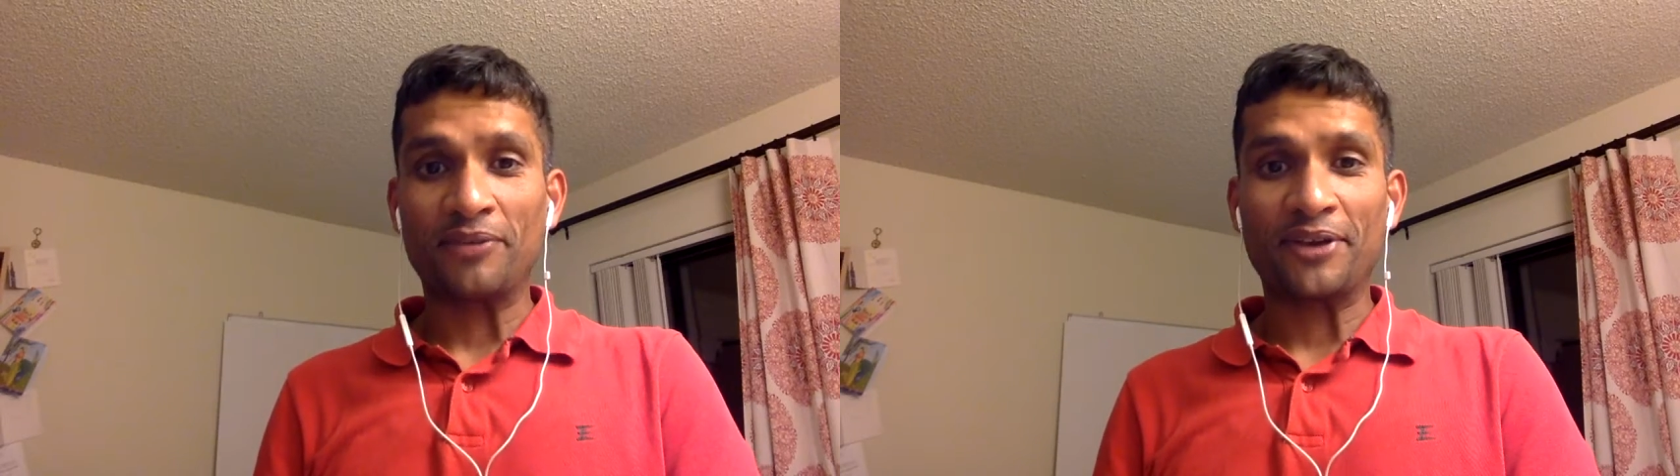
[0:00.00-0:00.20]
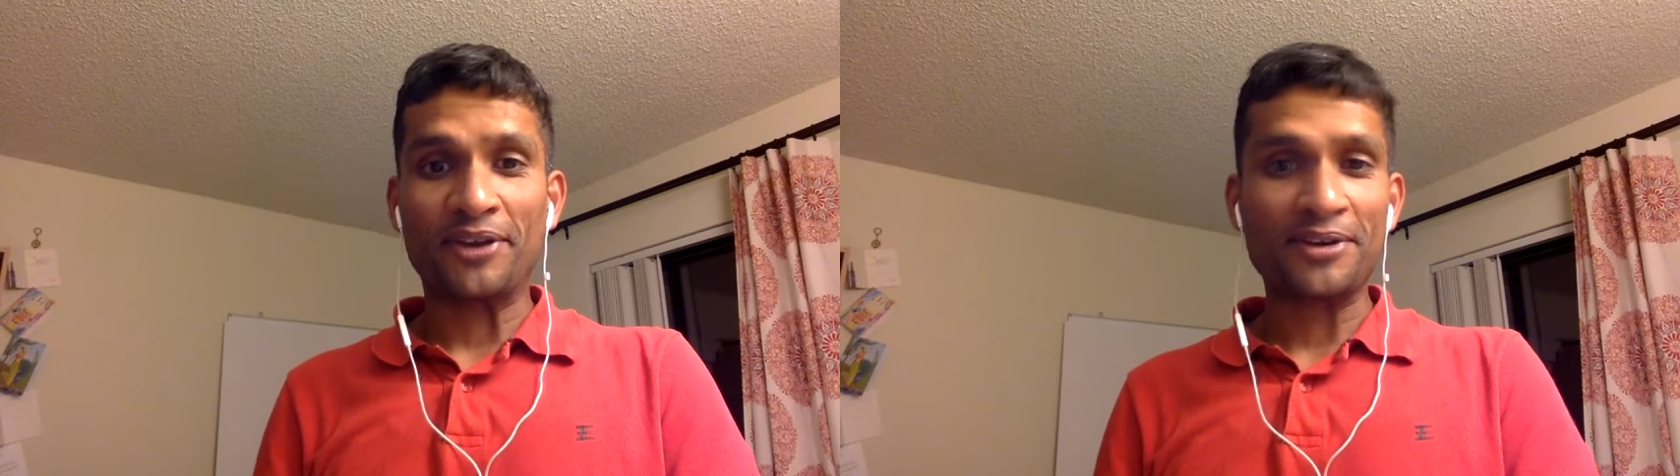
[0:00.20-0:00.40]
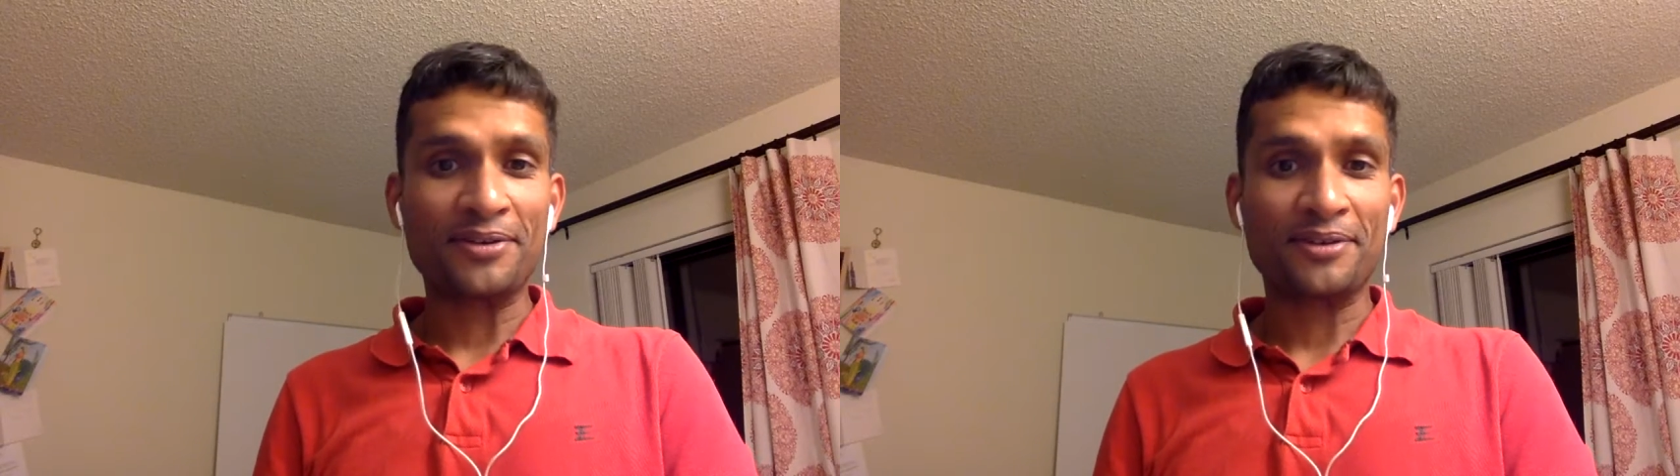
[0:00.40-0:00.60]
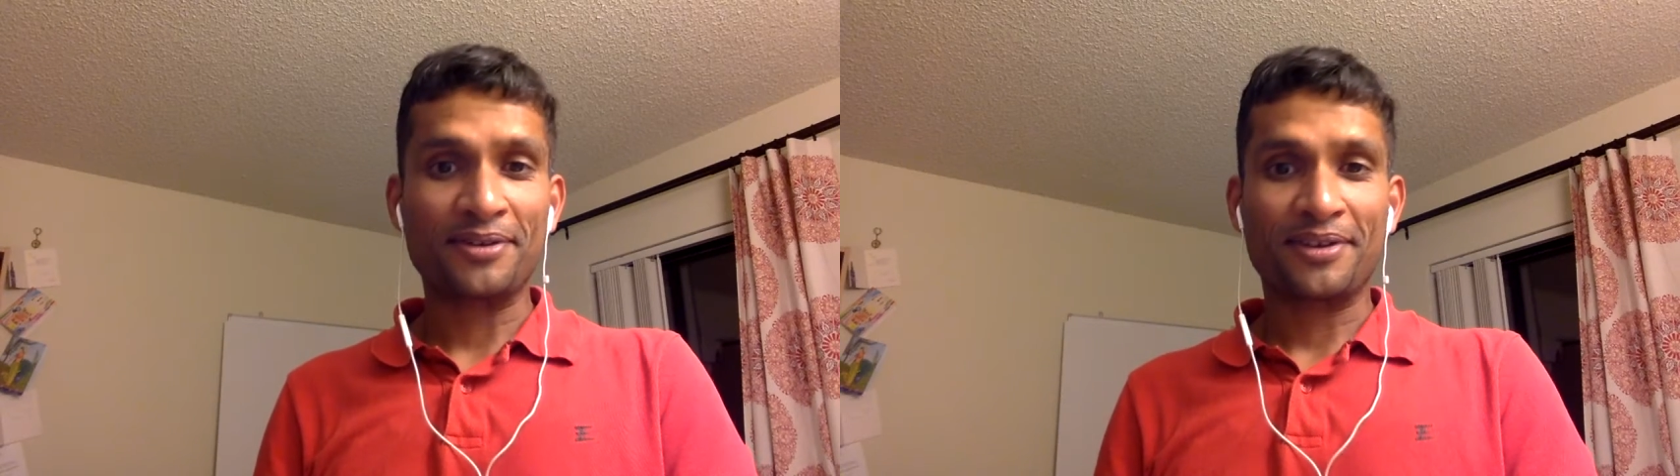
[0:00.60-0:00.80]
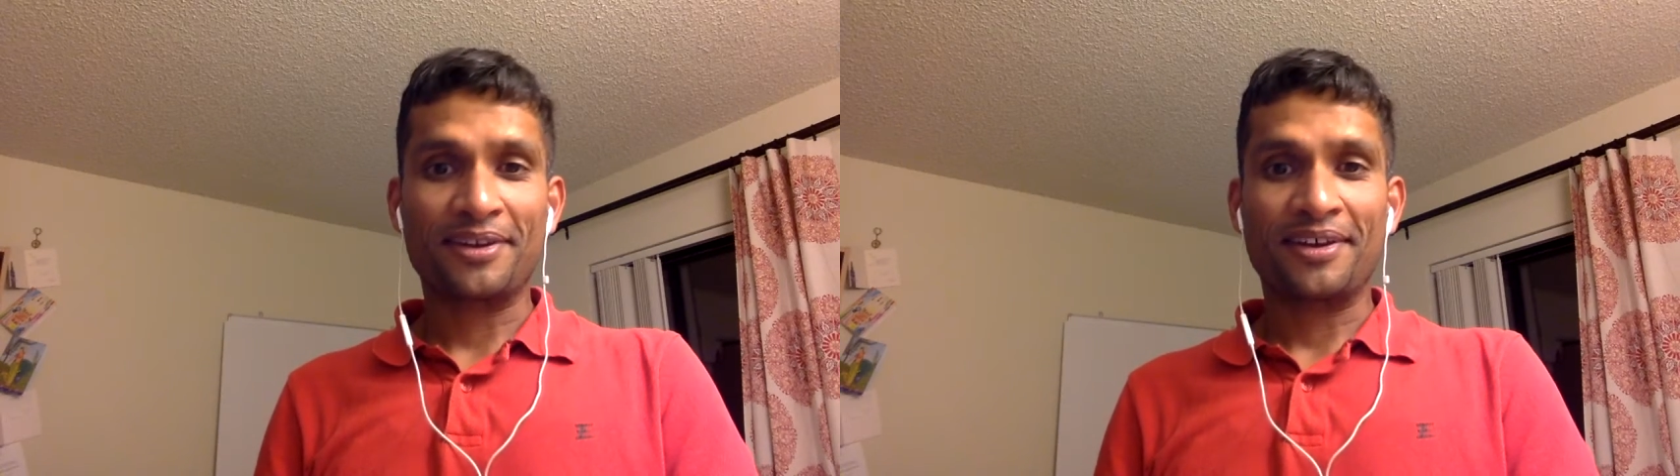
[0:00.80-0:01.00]
video.
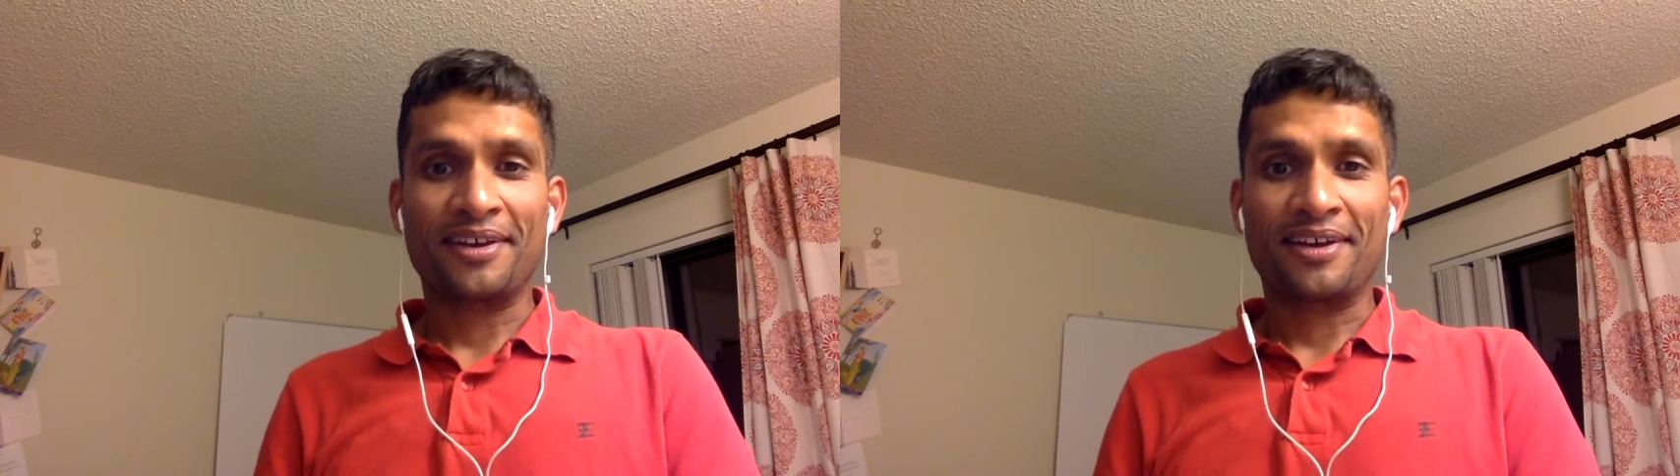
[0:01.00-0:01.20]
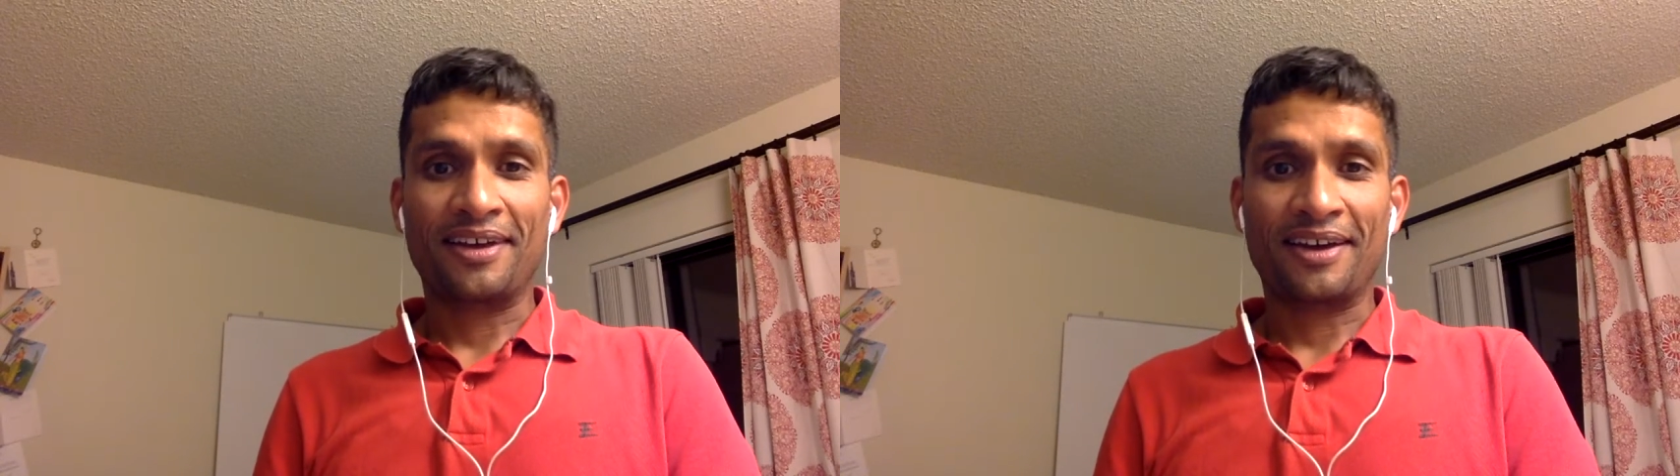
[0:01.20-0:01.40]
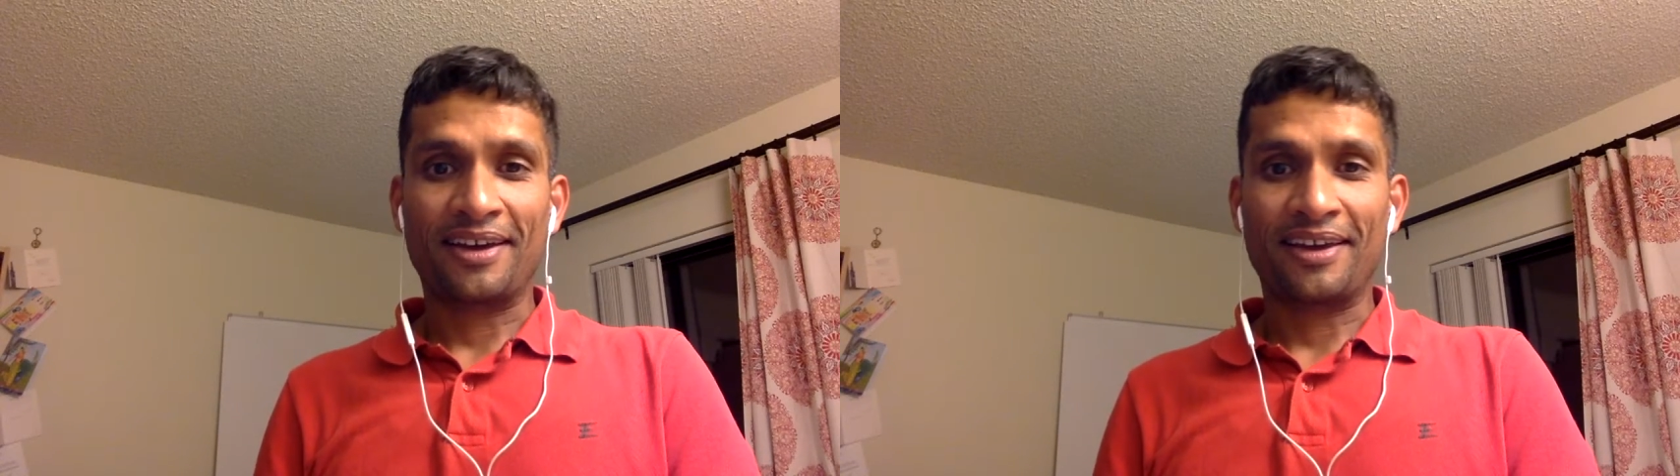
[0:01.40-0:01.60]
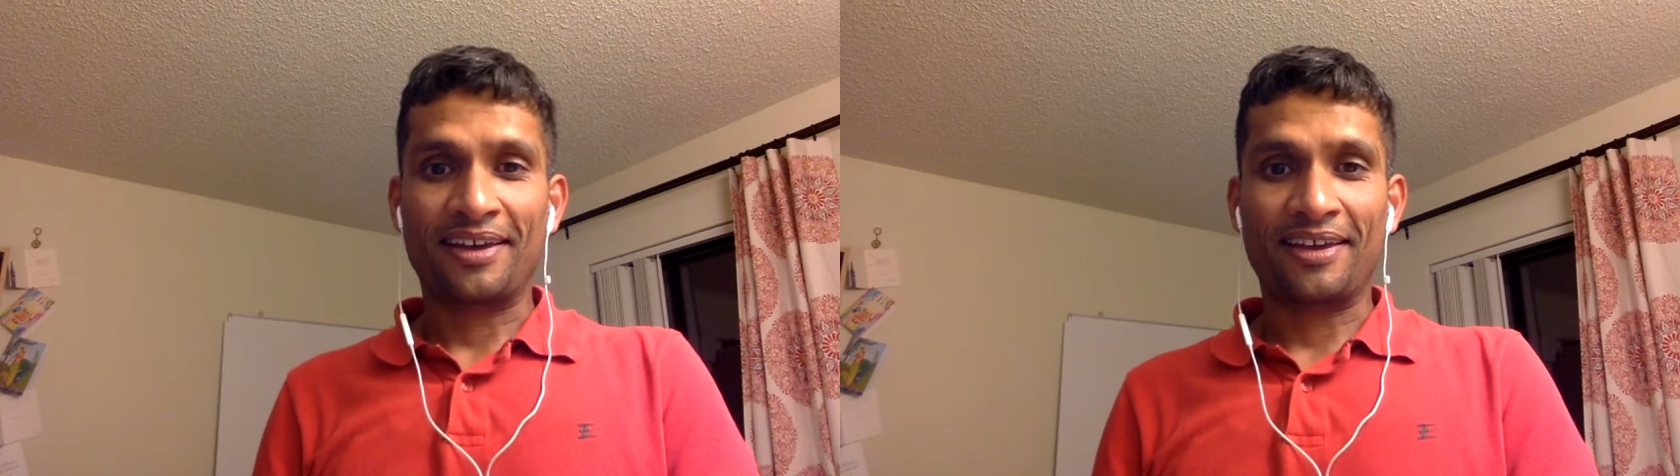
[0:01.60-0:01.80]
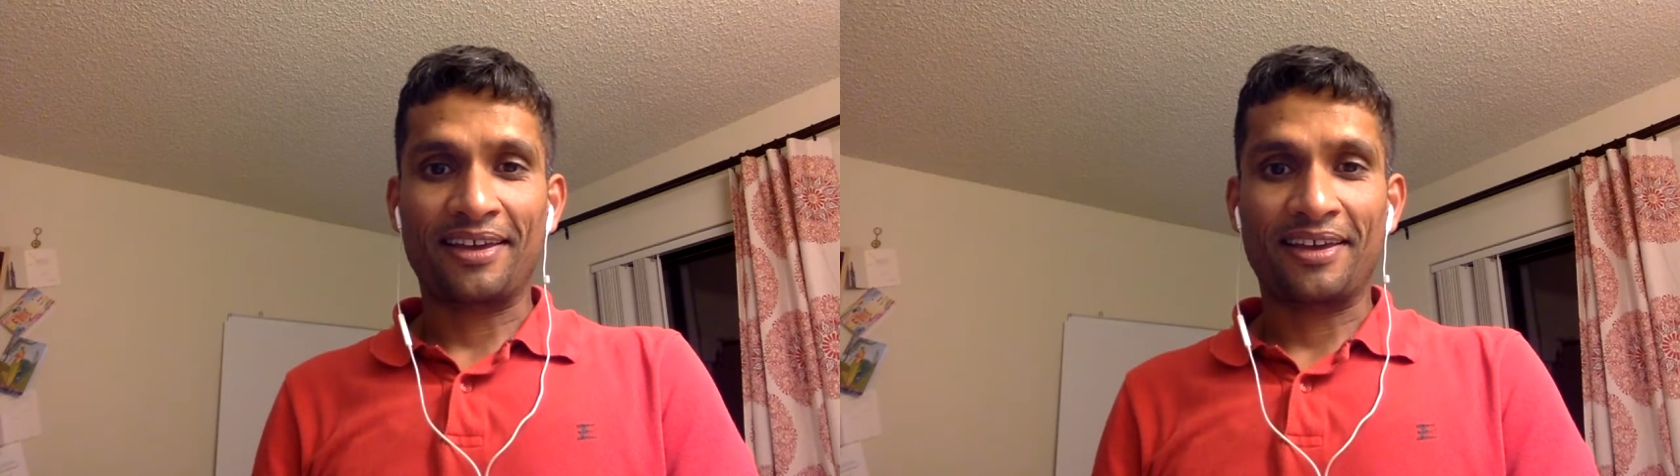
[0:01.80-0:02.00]

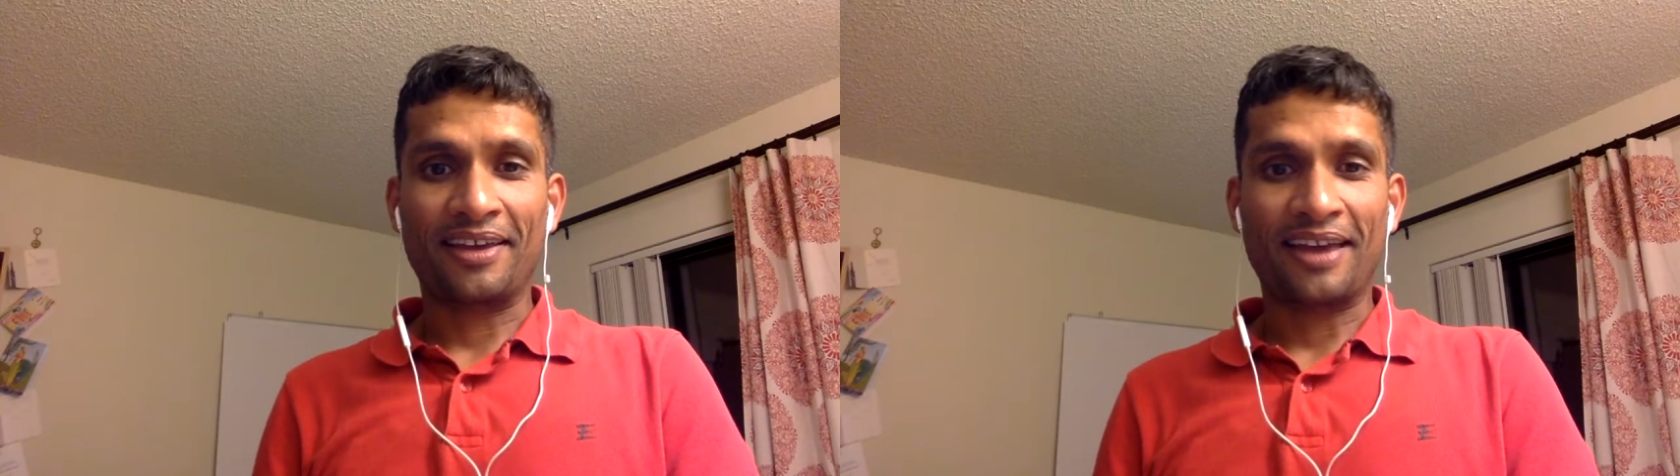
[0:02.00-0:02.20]
I